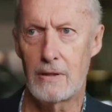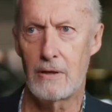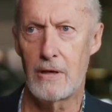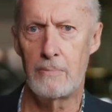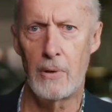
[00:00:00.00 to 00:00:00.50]
uh,
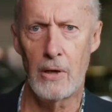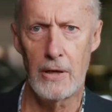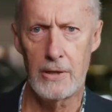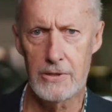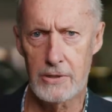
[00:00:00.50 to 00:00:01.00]
I
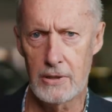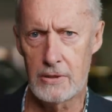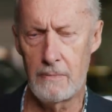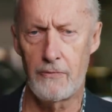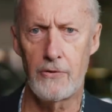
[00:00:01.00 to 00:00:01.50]
admired his
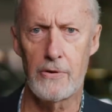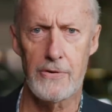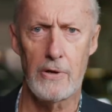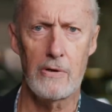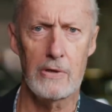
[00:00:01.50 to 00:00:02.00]
contempt for
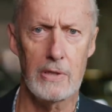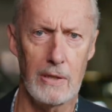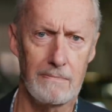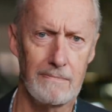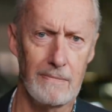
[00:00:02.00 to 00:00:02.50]
authority.